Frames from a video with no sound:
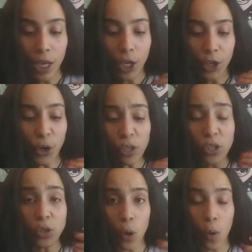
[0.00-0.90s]
Your
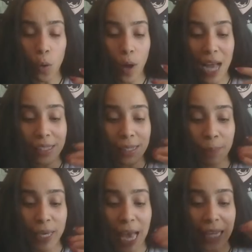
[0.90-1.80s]
soul has to
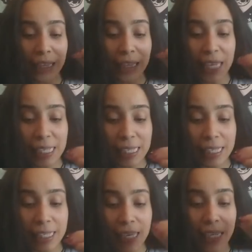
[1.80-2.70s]
be at
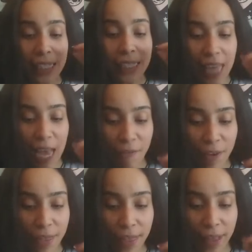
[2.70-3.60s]
least
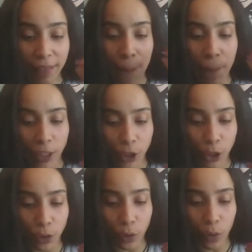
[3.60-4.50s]
7th
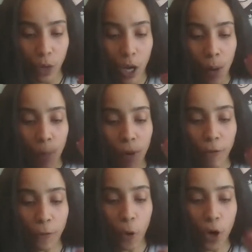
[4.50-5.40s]
dimensional
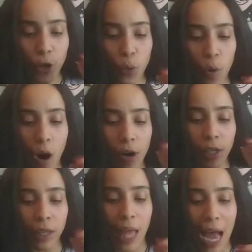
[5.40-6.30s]
before you are
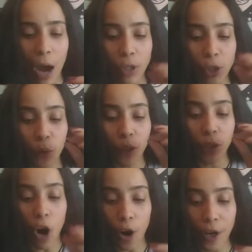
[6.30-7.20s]
allowed to
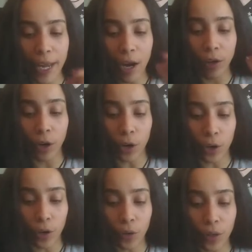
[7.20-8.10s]
incarnate on
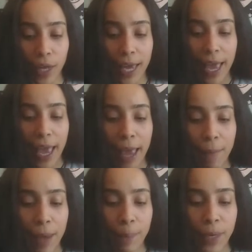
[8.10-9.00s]
earth.
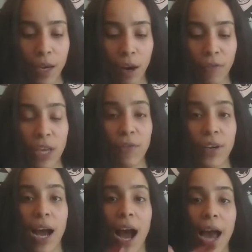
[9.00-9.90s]
It may be of
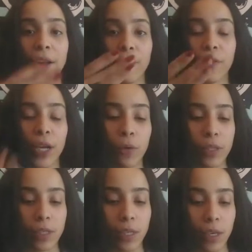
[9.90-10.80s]
even a higher
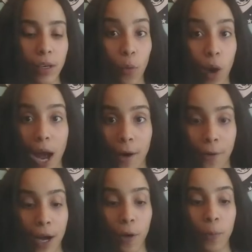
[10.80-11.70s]
frequency.
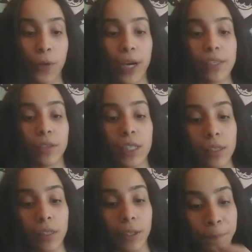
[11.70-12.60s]
Wow, I hope you guys are
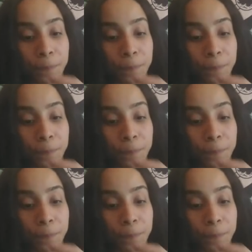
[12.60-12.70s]
listening.